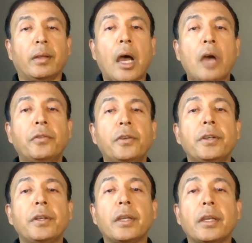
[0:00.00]

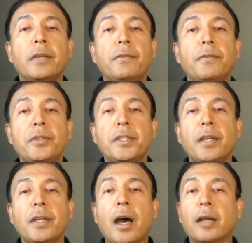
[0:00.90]
However, if you
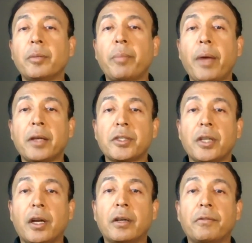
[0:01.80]
see other banks
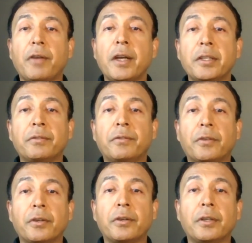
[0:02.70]
are fighting
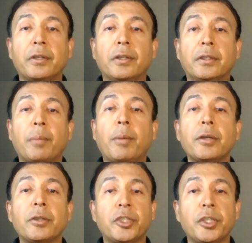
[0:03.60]
for the
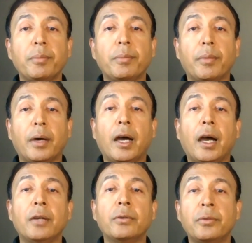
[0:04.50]
partnership,
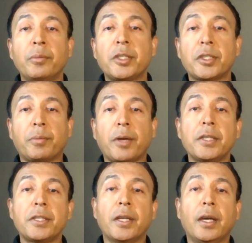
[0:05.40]
I wouldn't be
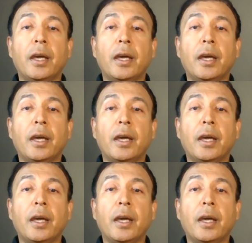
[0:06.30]
surprised.